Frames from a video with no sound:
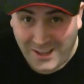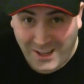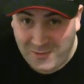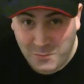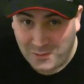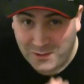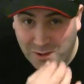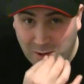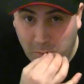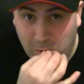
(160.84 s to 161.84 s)
if you want
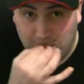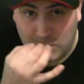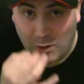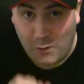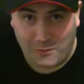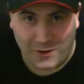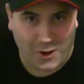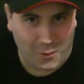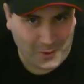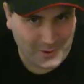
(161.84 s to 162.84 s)
the growth to
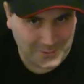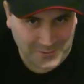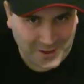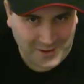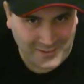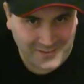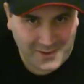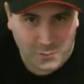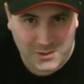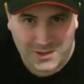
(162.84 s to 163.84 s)
go away in your tongue,
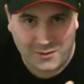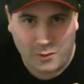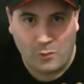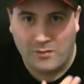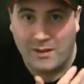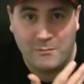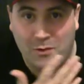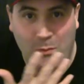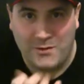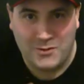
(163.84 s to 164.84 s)
which has caused some
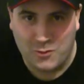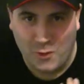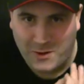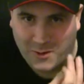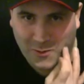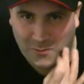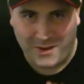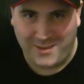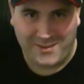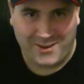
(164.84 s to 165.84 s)
form of trauma caused
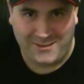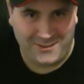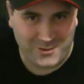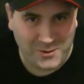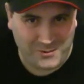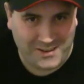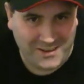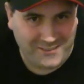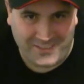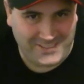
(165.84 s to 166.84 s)
by the side of the tooth,
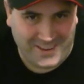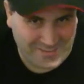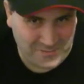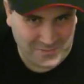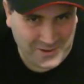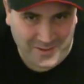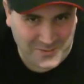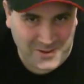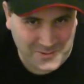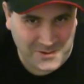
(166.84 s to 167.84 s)
then yes,
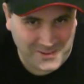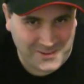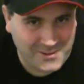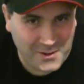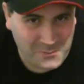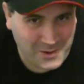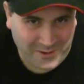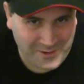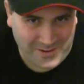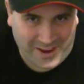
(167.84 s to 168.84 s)
Mr. Wilson, we are
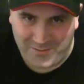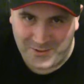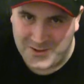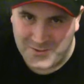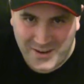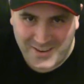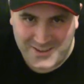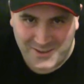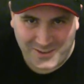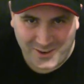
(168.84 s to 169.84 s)
going to have to drill
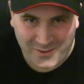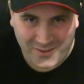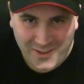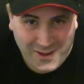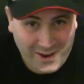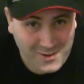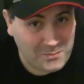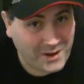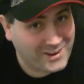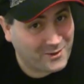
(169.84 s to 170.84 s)
into your teeth. It
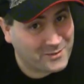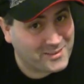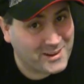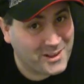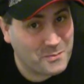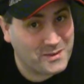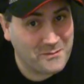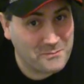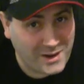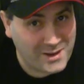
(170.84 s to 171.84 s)
might cost a little bit
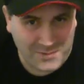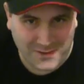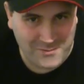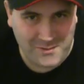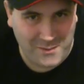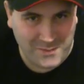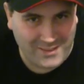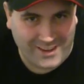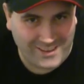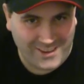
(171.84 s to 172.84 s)
of money, but don't worry
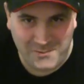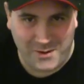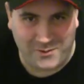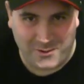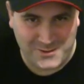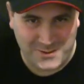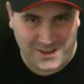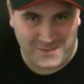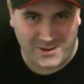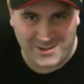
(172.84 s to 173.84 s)
about that. It won't cost you
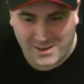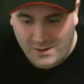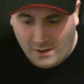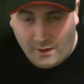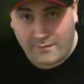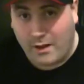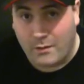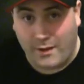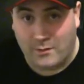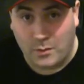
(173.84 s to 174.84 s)
that much. I said,
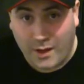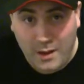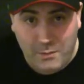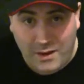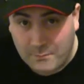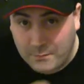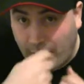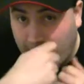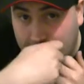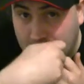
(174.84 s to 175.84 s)
okay, so I came back
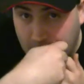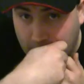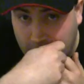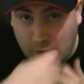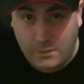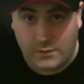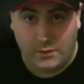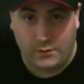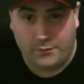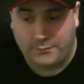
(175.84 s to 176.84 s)
and they grinded on my
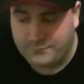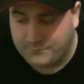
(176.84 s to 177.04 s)
tooth.